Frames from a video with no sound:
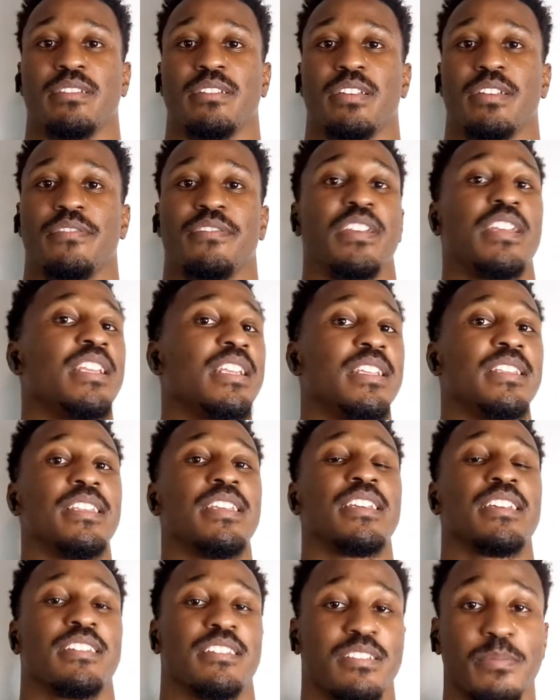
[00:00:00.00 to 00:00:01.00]
If
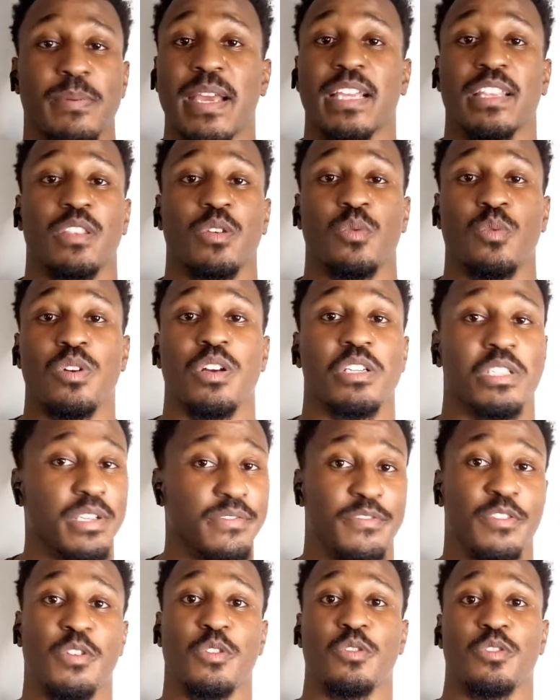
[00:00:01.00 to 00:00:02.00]
anything, expect the worst.
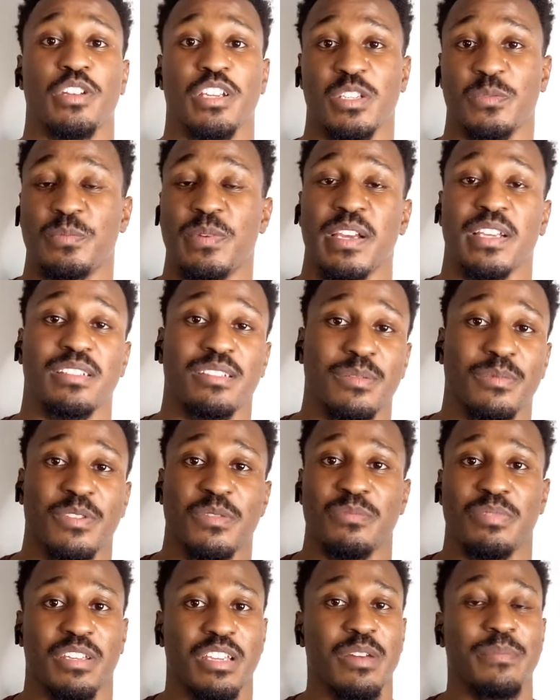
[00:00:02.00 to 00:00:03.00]
If you're going to expect
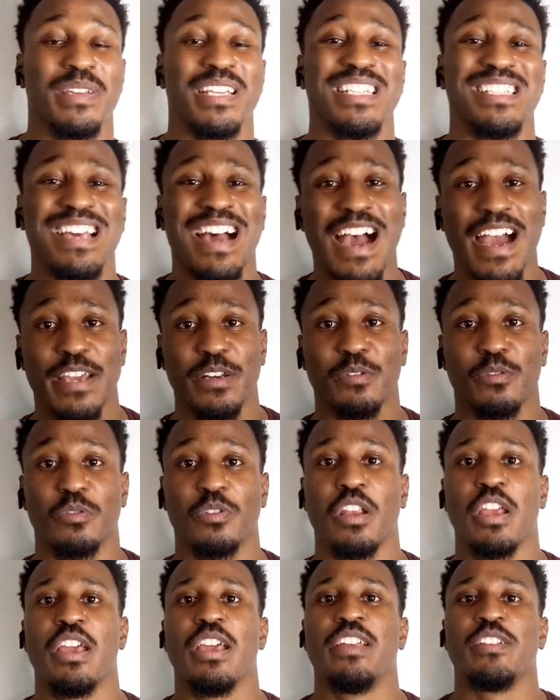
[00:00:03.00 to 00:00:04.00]
something, become
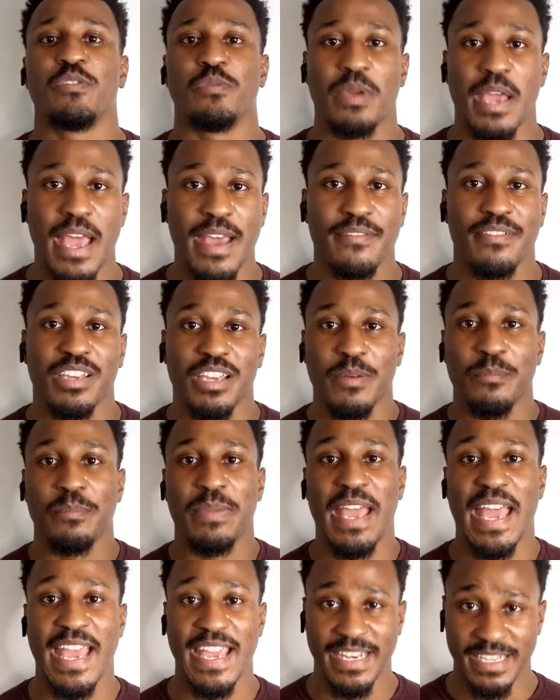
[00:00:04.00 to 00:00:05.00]
entitled to having a
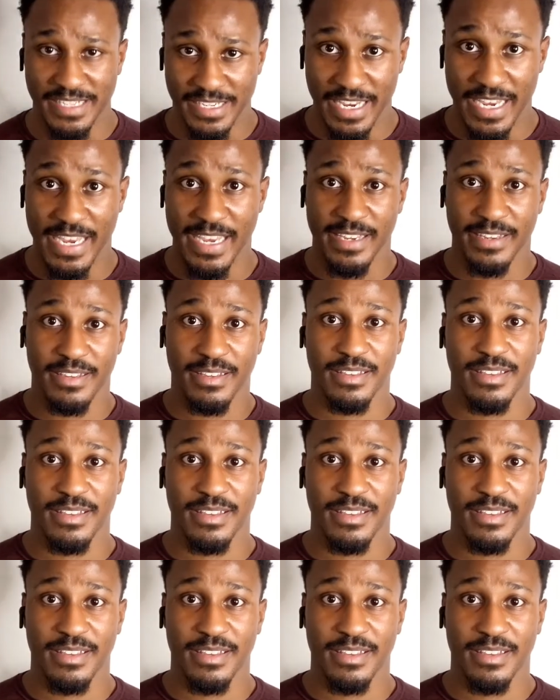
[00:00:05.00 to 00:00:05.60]
bad day.